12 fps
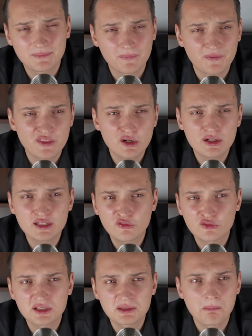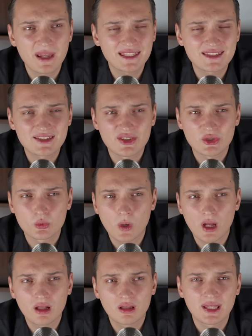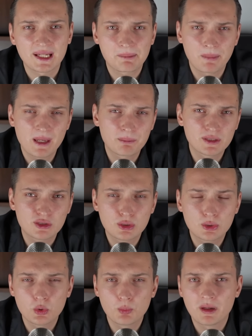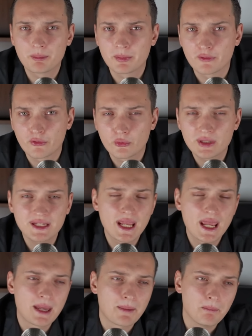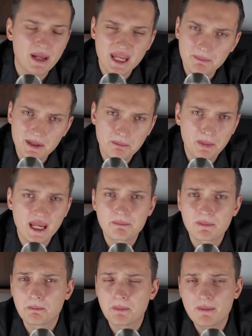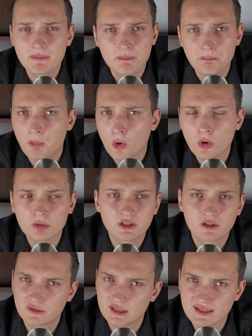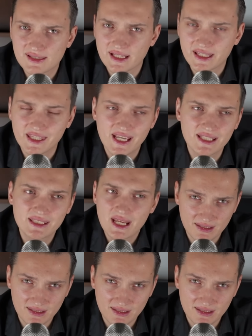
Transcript: There are different metas as well, like Pepe 2, Pepe 3, Baby Pepe, Baby Bonk, and things like that.